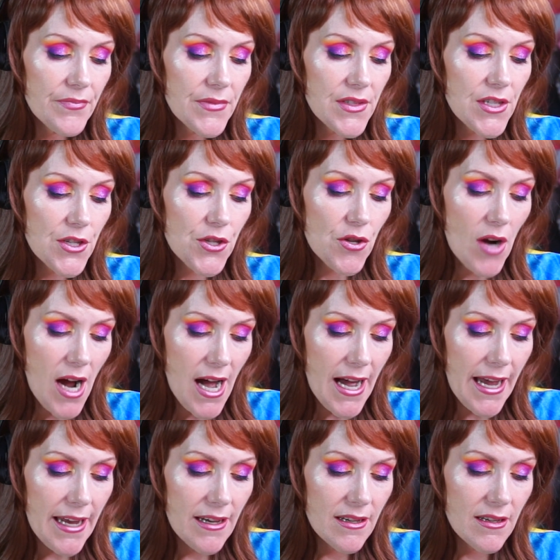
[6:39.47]
to
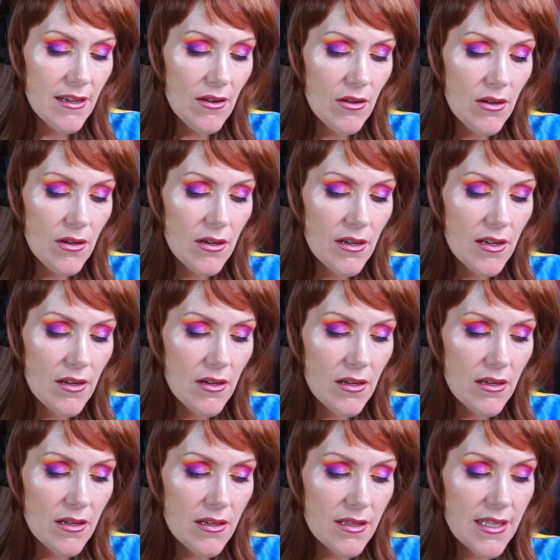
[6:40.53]
try,
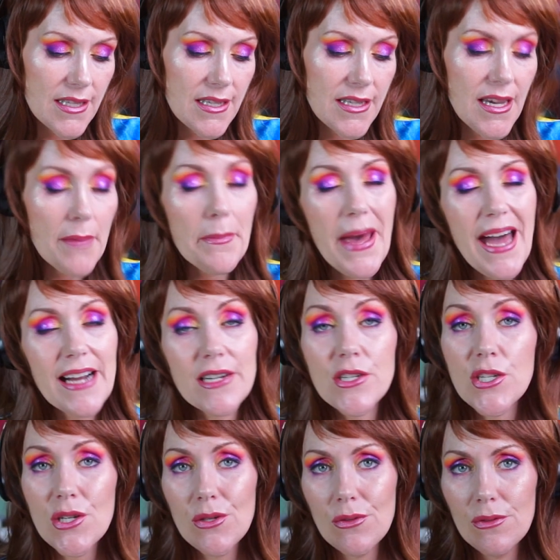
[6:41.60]
or at least get back
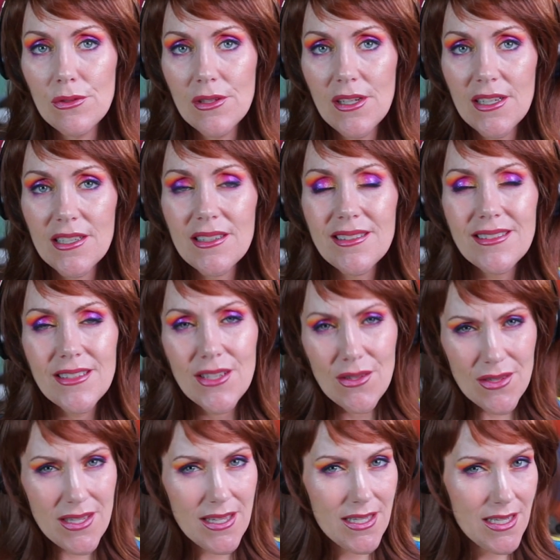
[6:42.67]
to,
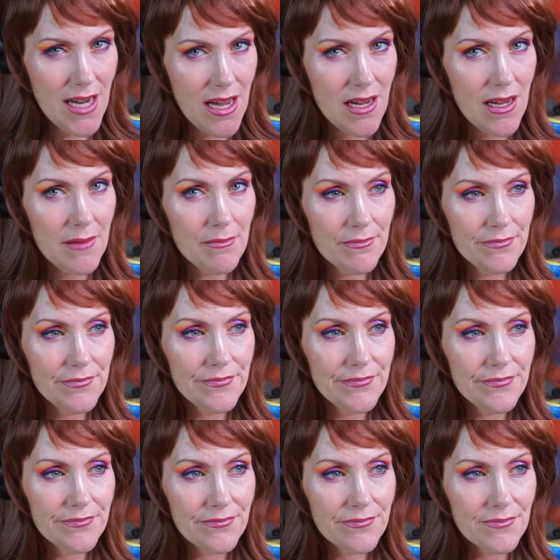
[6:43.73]
use this time.
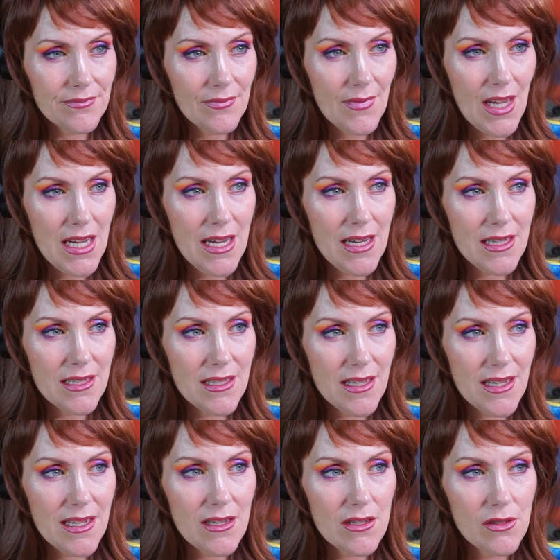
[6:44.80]
And
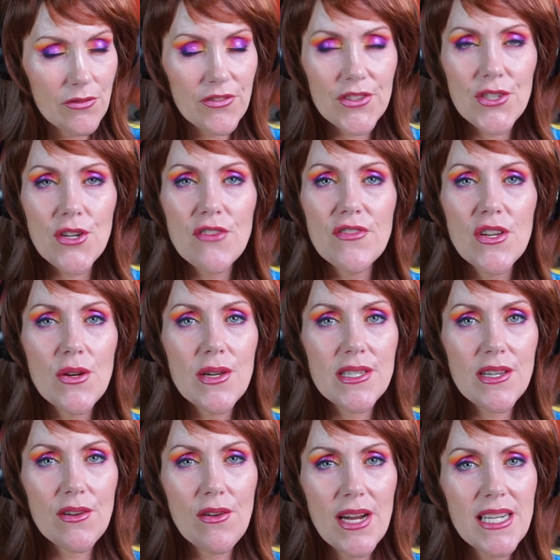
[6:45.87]
it'll serve you as
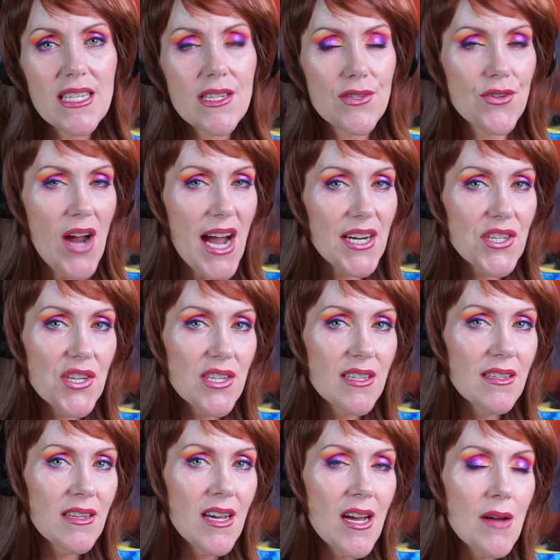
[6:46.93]
a great
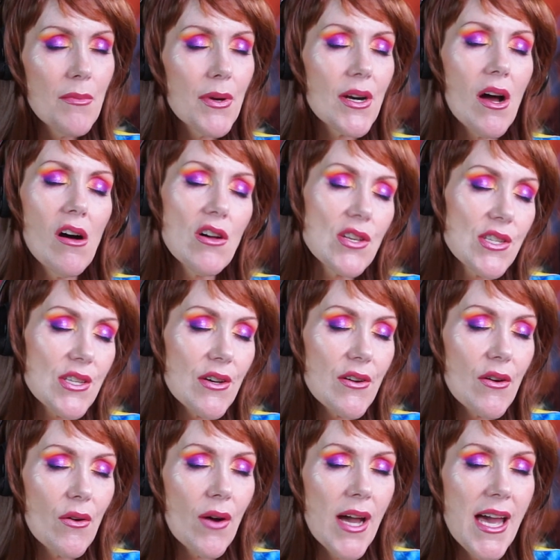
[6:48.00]
distraction, but
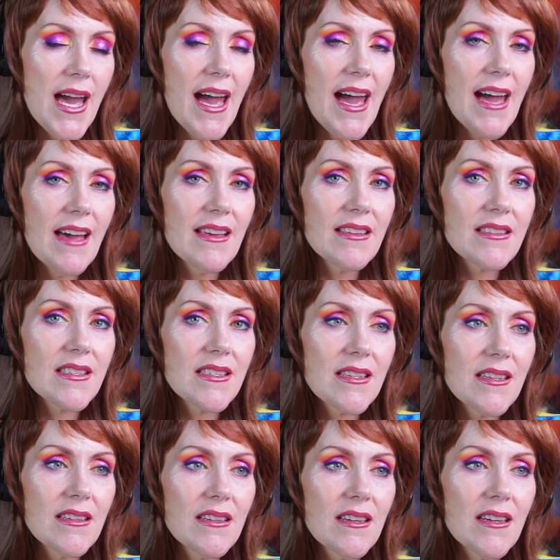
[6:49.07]
also as
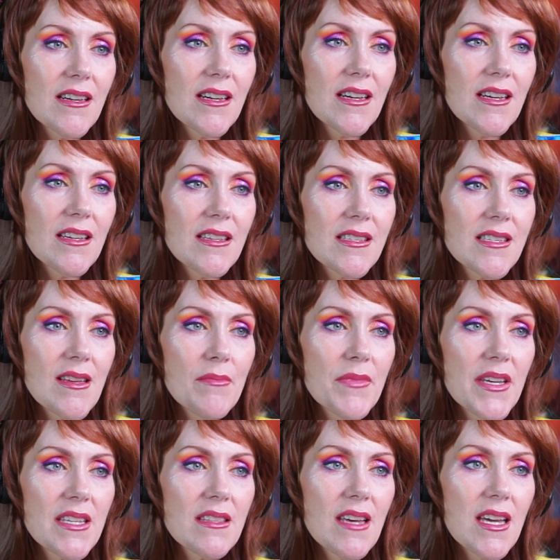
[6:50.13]

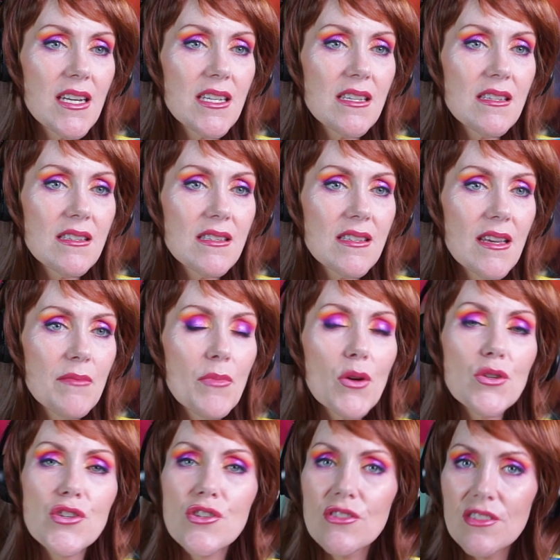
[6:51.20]
something that is
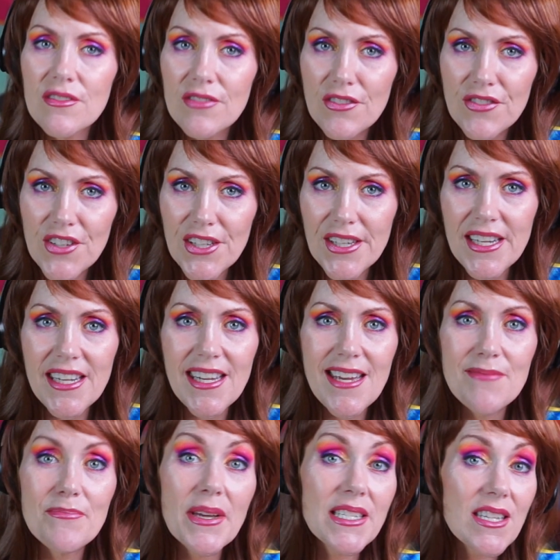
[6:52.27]
emotionally fulfilling
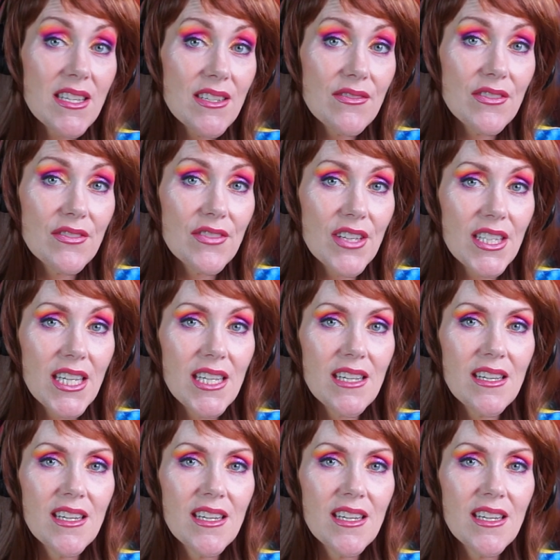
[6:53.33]
and mentally fulfilling.